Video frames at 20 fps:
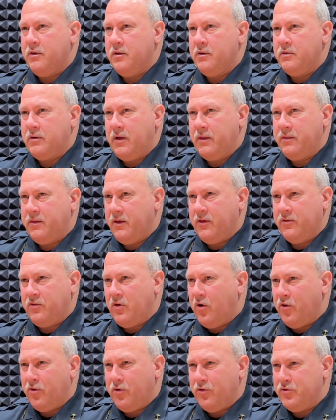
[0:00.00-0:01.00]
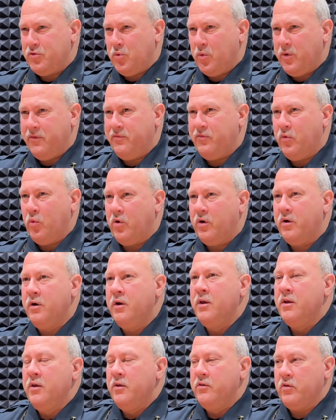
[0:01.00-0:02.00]
I think it's Honor 24.
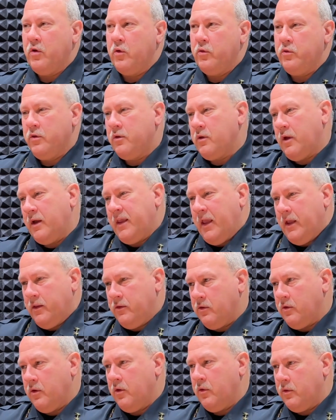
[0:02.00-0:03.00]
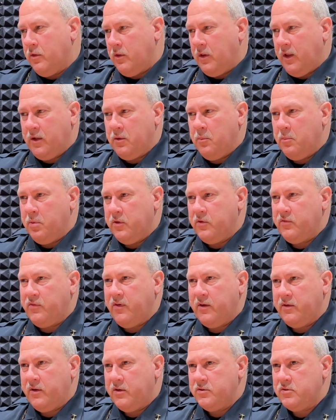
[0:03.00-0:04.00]
So you can go to
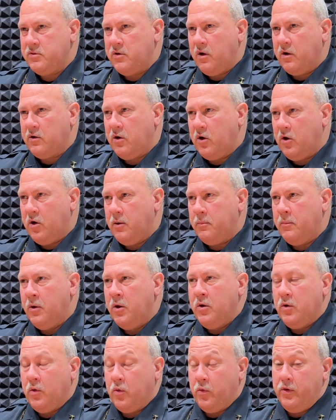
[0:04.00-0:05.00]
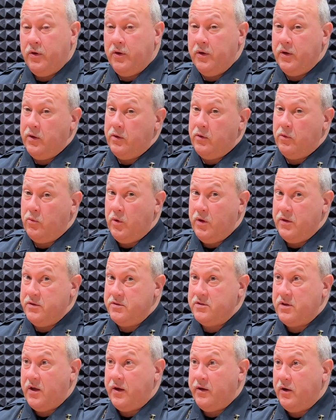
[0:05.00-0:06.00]
LakelandPoliceFoundation.com or you can go to Run
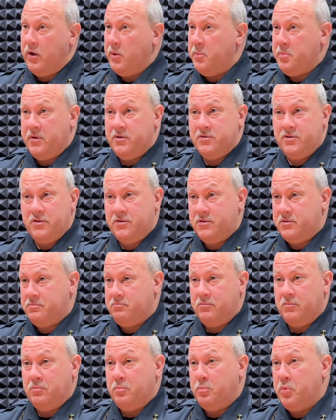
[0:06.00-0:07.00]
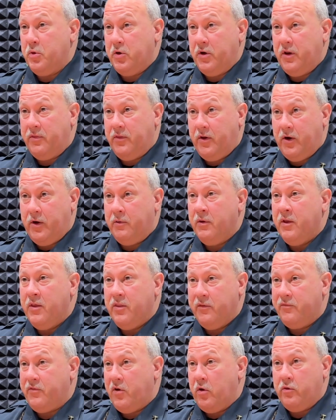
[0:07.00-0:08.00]
Sign Up and just put in there
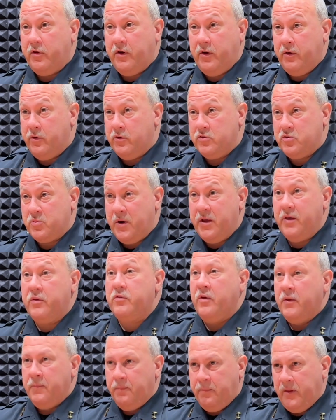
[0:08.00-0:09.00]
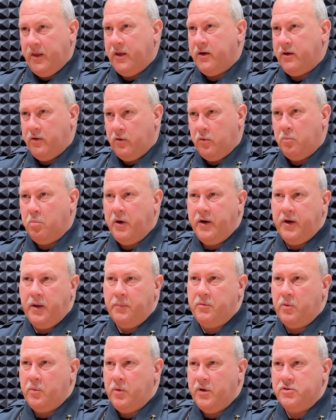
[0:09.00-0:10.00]
the Fallen Heroes race, and it'll bring up
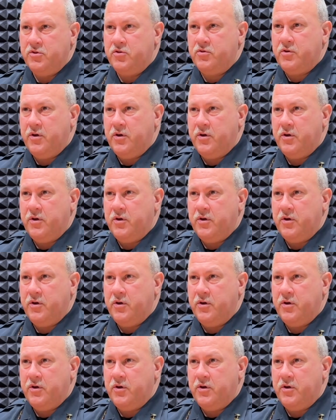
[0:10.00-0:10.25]
the registration page.